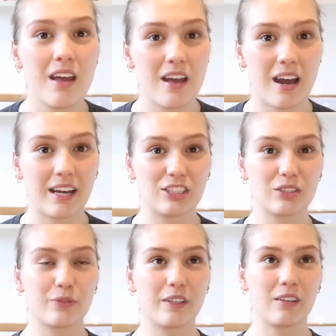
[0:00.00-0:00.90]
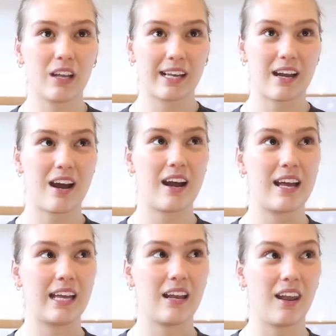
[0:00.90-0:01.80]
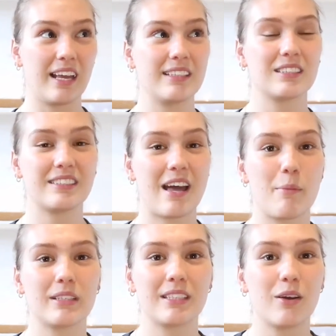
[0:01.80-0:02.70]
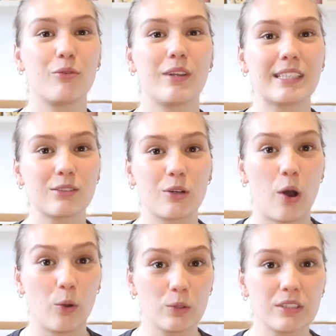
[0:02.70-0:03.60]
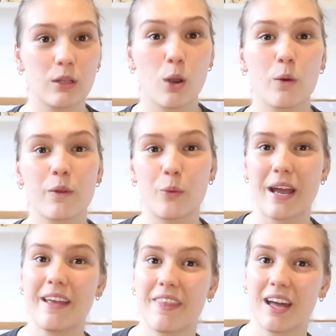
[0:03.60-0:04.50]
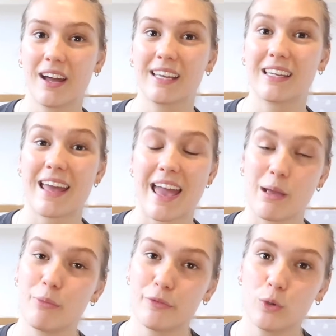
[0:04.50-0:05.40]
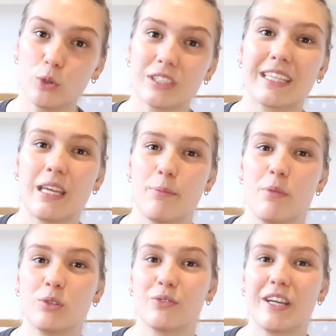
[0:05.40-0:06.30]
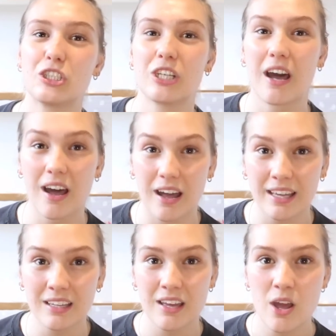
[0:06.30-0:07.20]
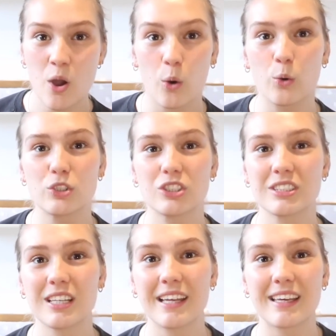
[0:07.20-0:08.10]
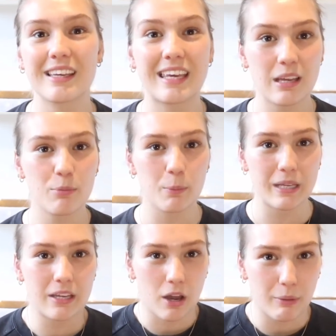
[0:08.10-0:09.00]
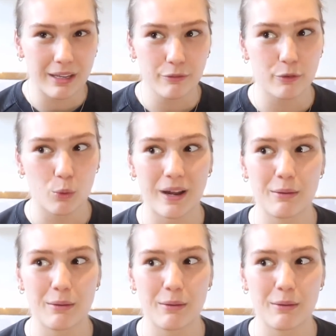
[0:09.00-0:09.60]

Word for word: I just feel like I like to set myself little goals along the way that I can aim for to keep motivation high or just to like keep me going for when